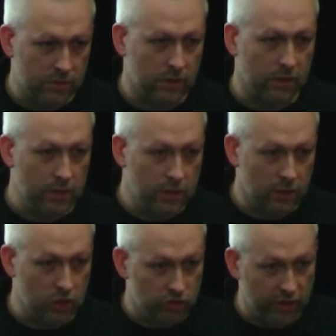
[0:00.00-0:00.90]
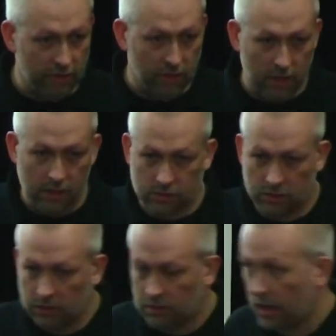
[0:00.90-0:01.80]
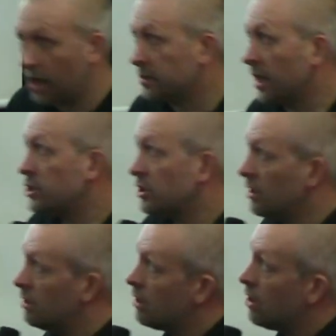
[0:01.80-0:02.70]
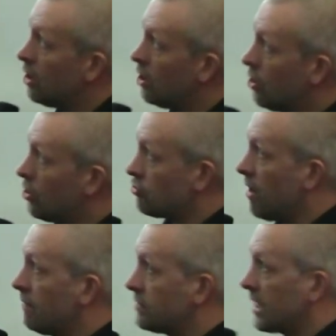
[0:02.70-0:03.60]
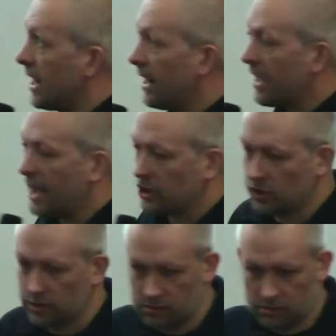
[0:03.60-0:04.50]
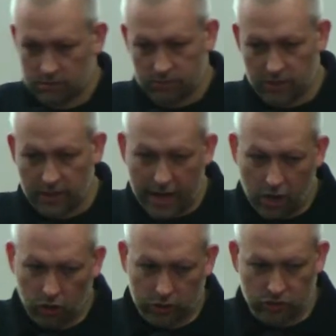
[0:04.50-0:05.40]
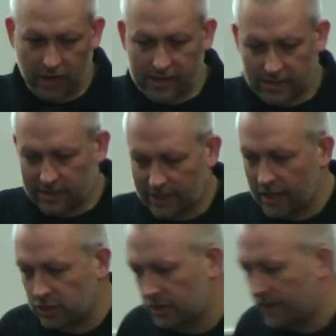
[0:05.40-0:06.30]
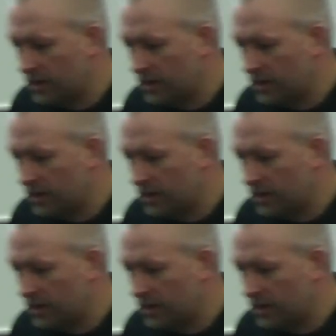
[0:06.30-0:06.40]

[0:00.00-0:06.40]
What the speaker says: so that you can trigger alerts on utilization or drive scaling actions. So it orchestrates this collection of